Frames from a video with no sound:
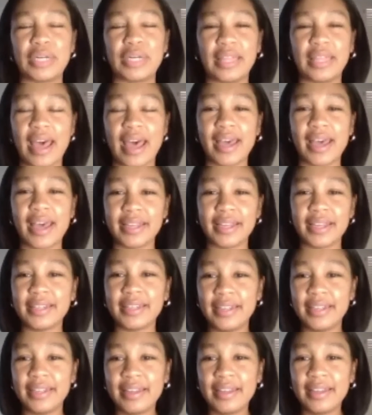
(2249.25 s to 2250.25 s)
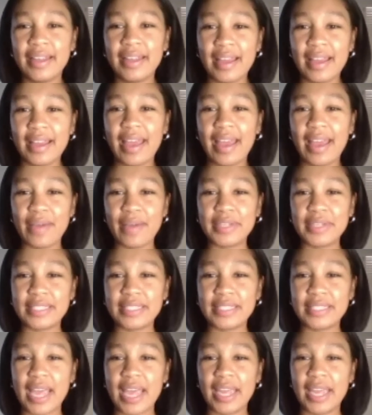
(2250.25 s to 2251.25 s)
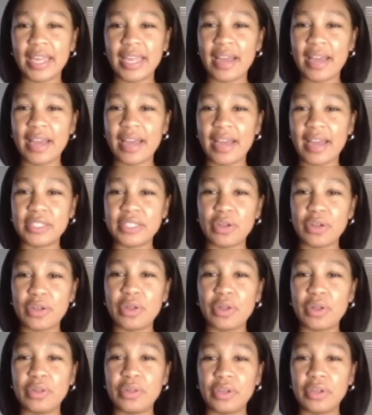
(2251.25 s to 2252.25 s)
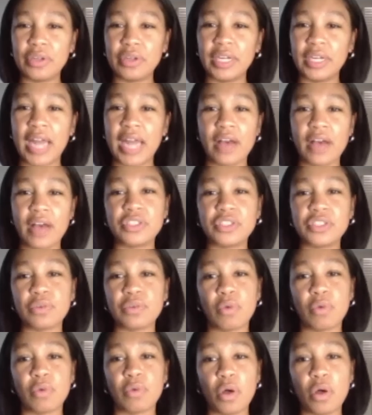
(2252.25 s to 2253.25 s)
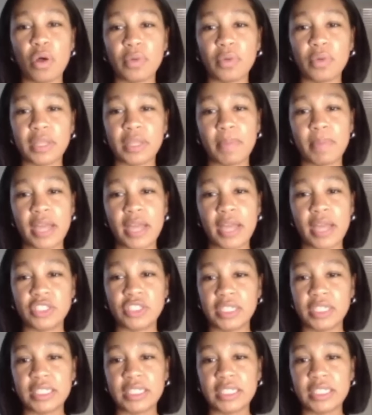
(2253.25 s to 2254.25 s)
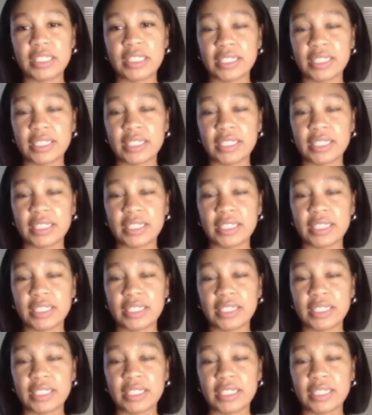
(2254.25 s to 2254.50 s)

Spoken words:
that. I would say I'm still learning how to roll with the punches, because